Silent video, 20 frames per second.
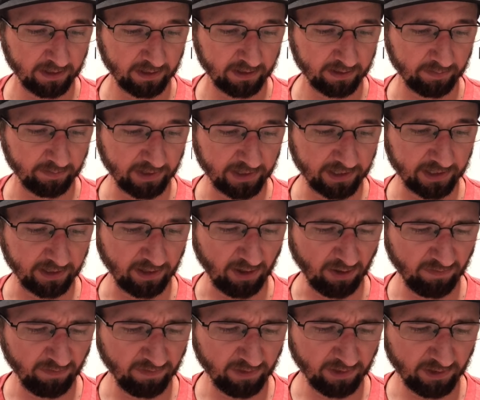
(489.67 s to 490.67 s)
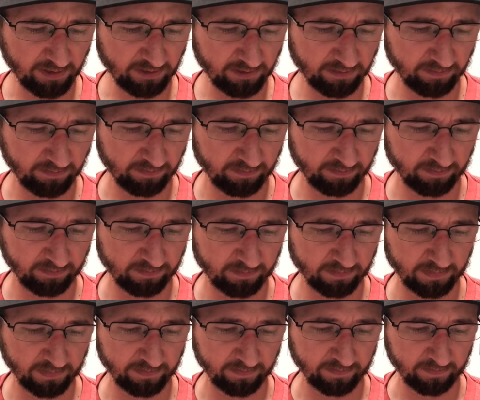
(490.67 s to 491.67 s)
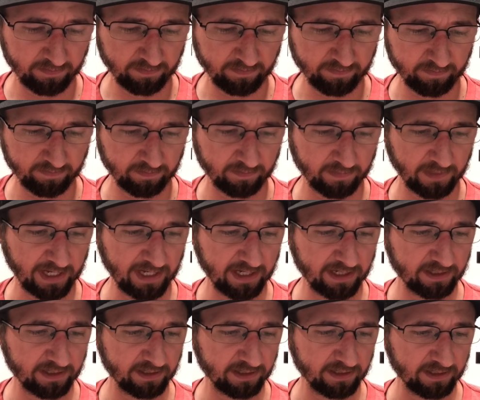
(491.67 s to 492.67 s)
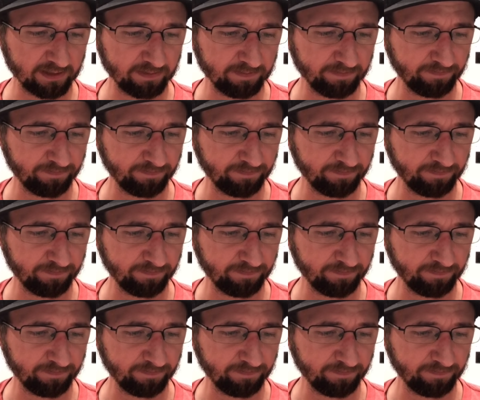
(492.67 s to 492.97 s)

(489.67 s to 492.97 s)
But overall, as you